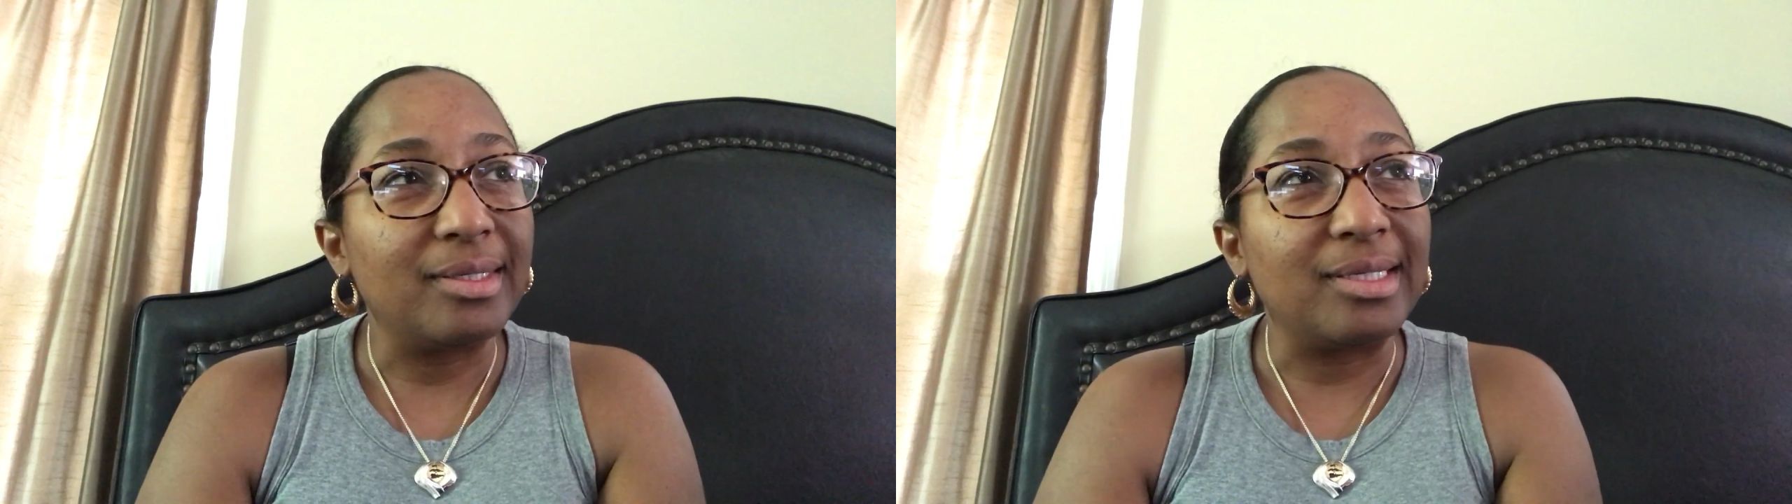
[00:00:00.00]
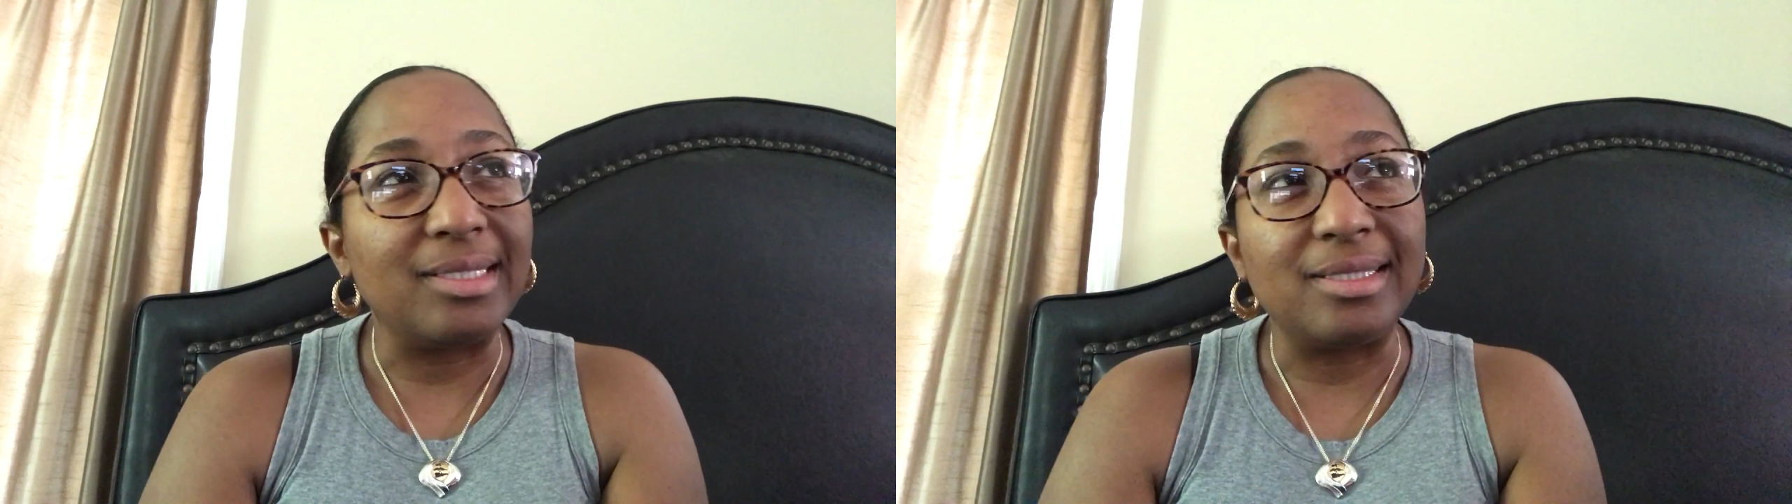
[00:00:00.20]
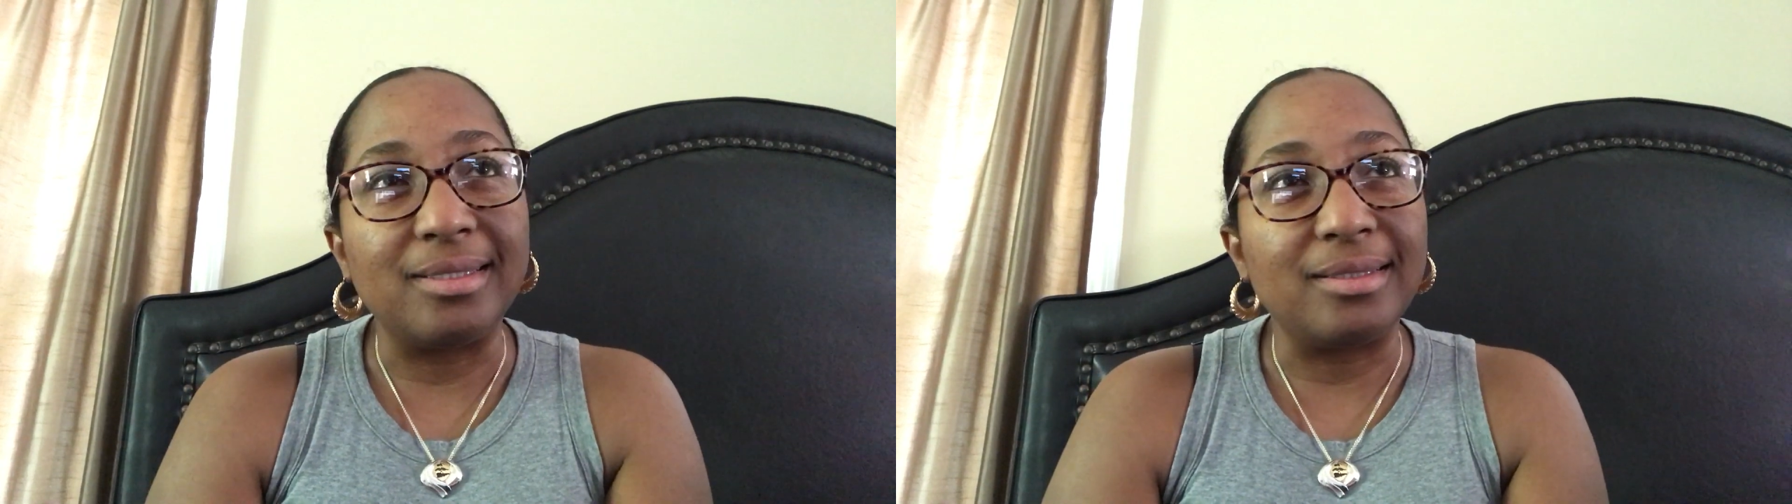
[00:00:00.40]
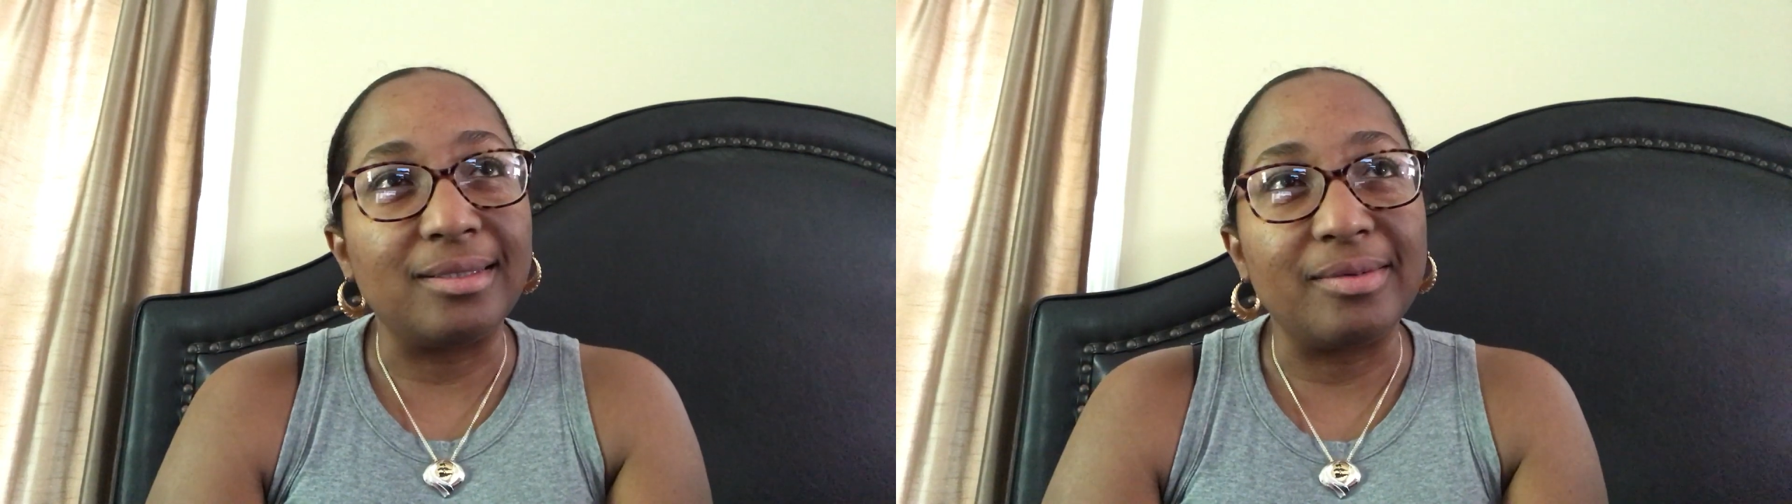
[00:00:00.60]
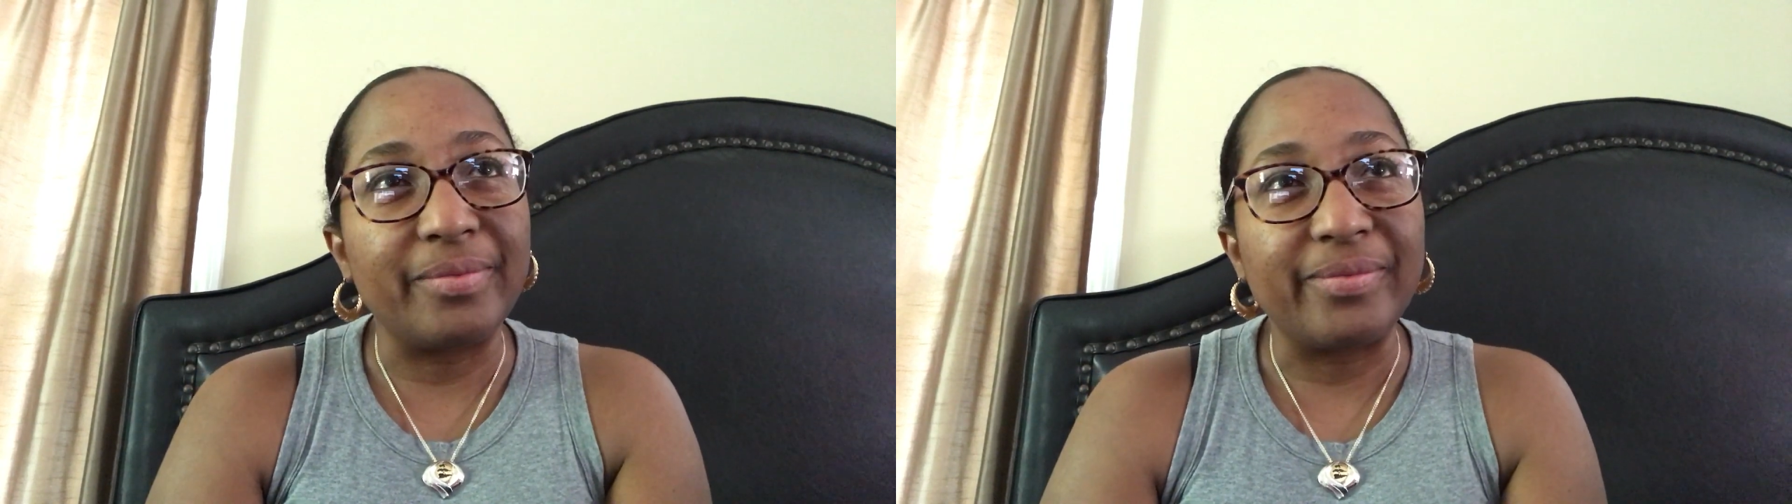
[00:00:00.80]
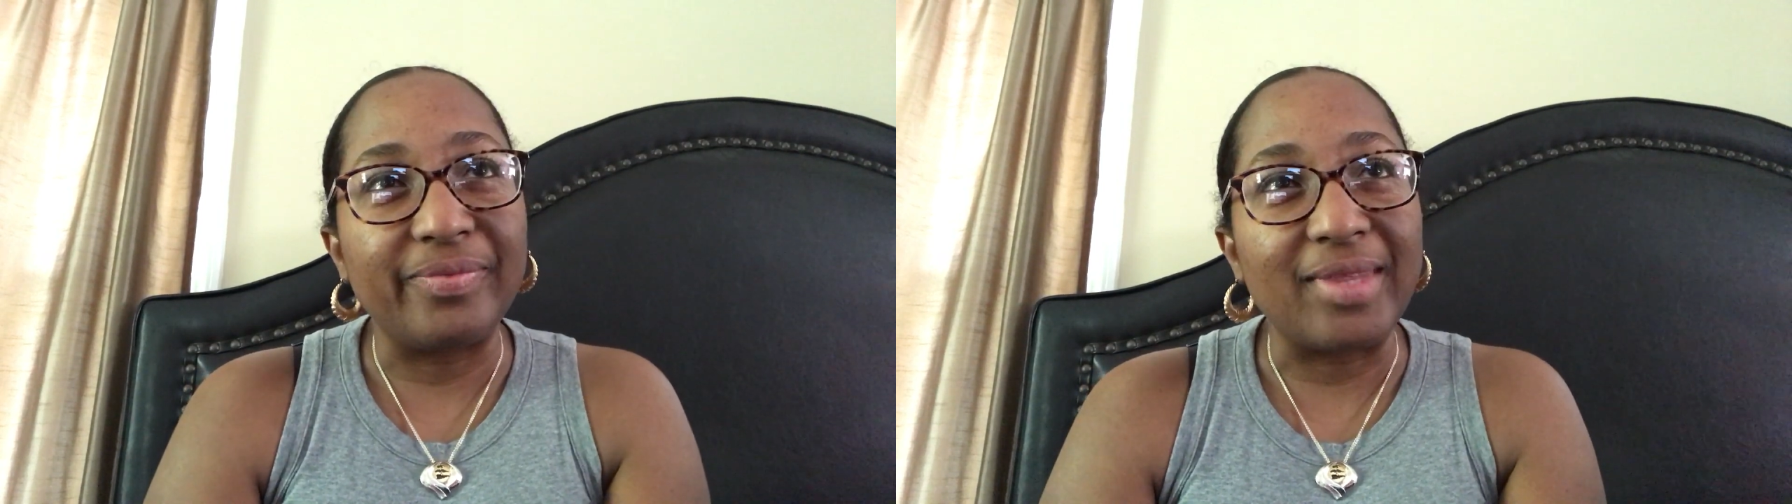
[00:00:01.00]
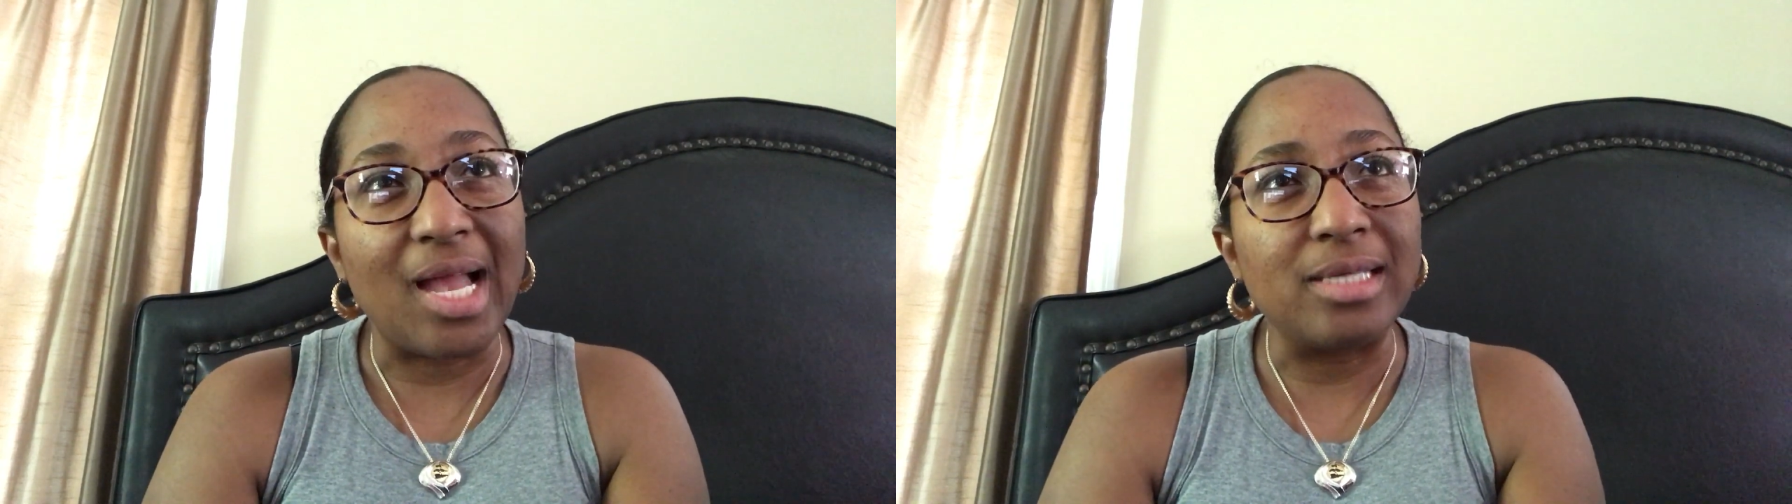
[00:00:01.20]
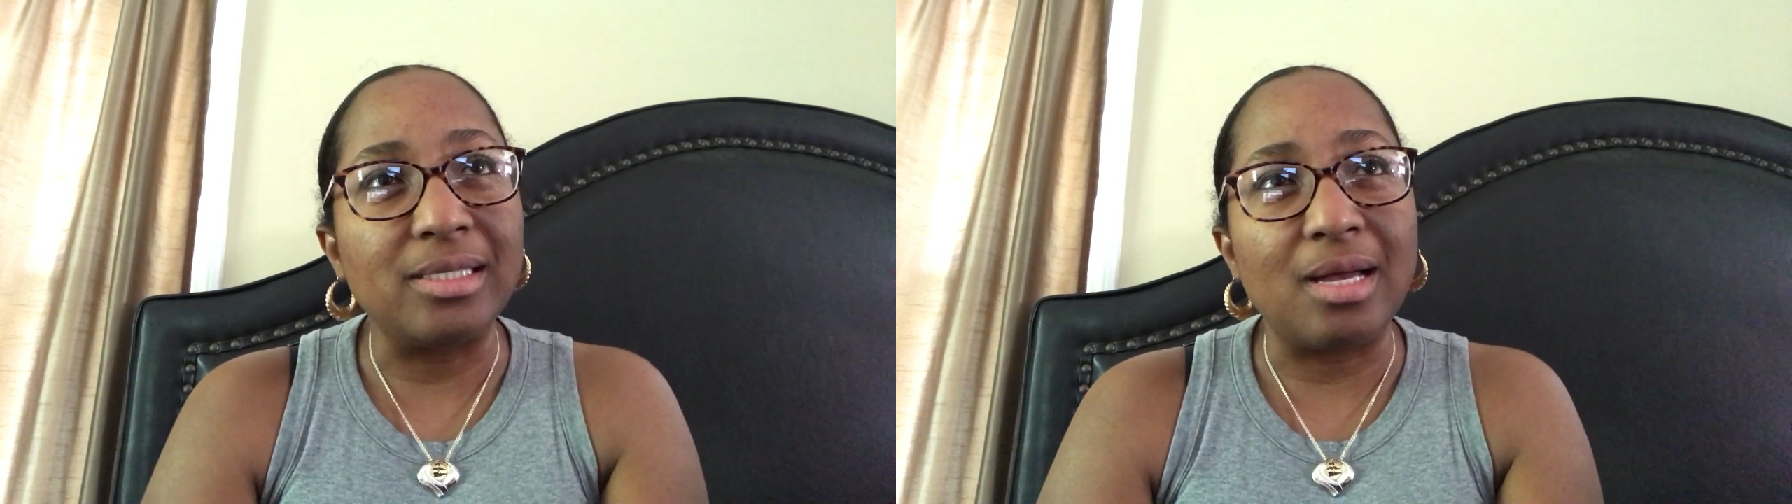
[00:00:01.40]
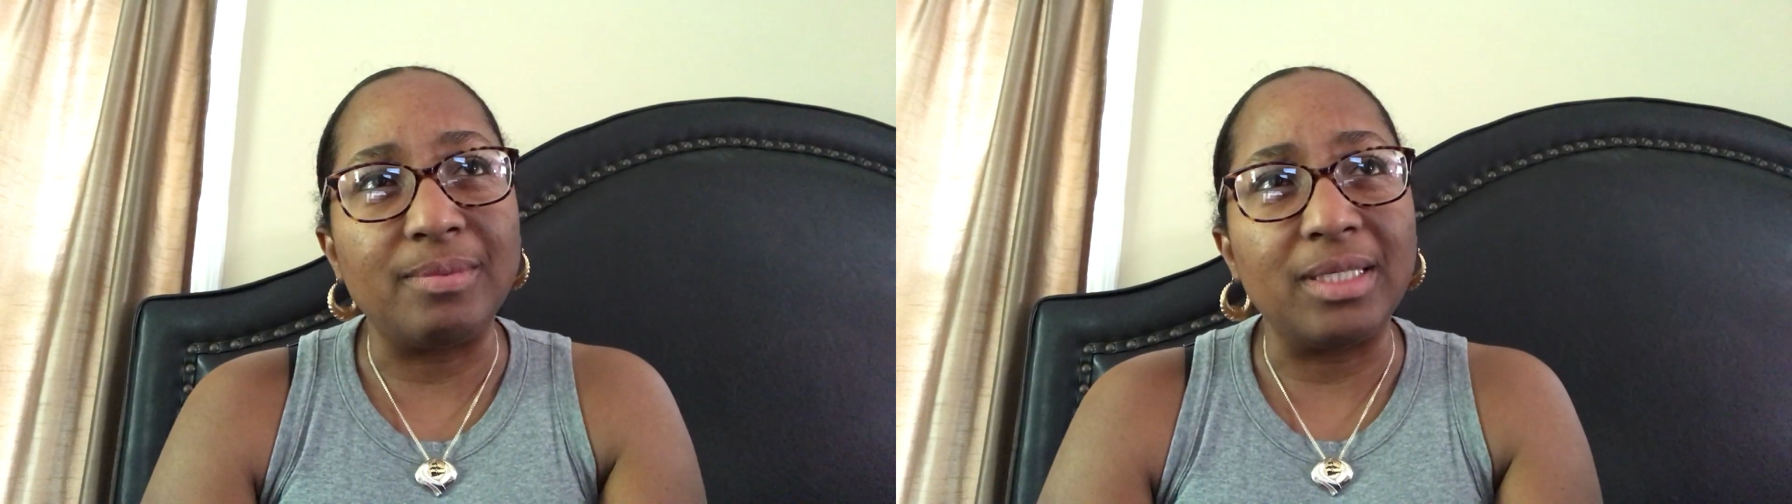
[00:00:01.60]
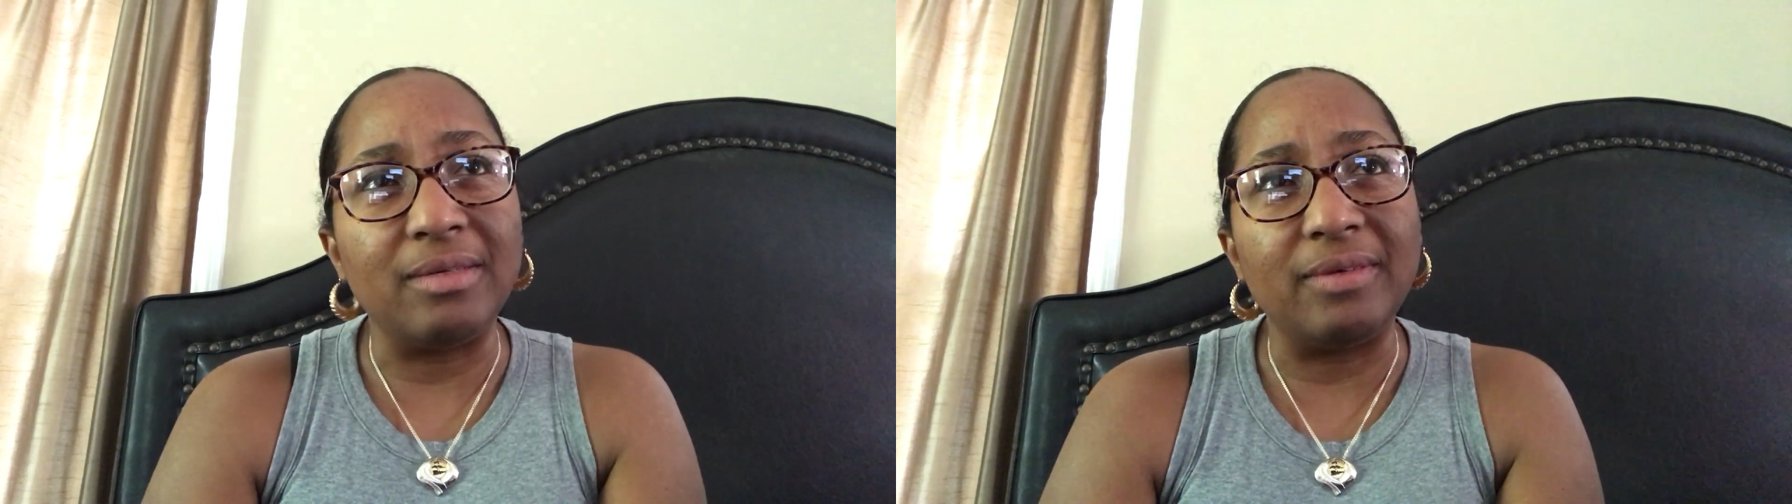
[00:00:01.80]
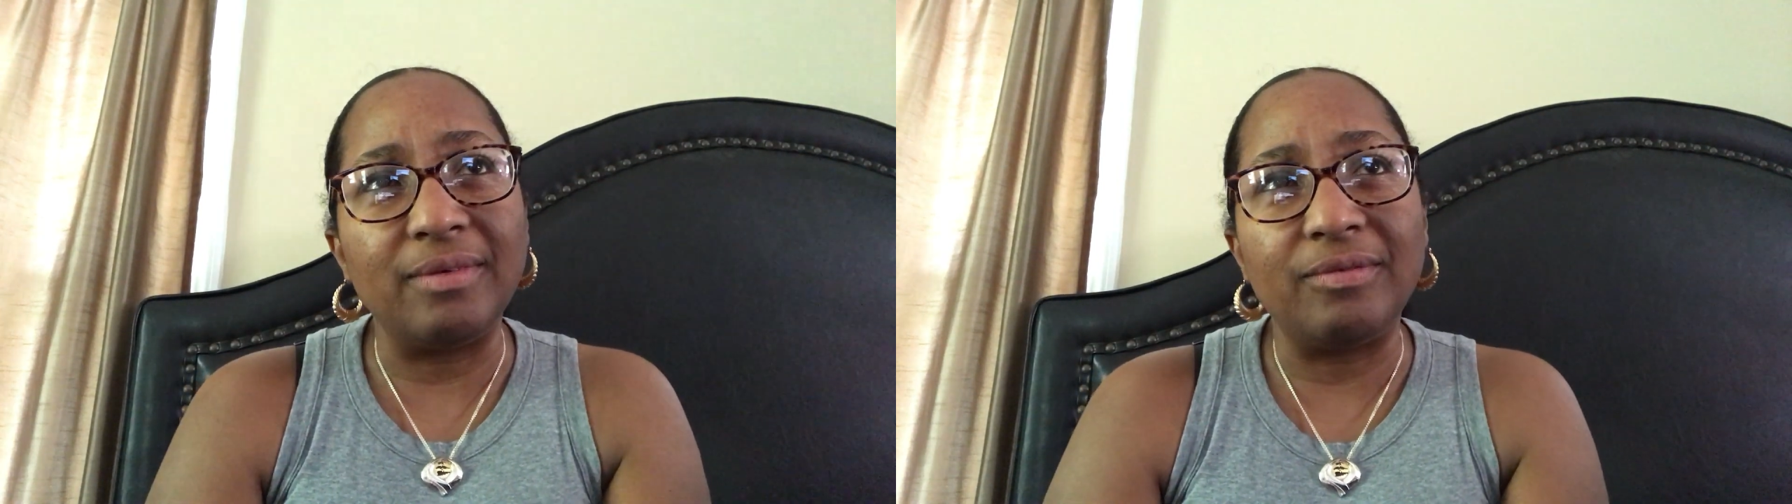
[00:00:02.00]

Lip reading: Because I stopped living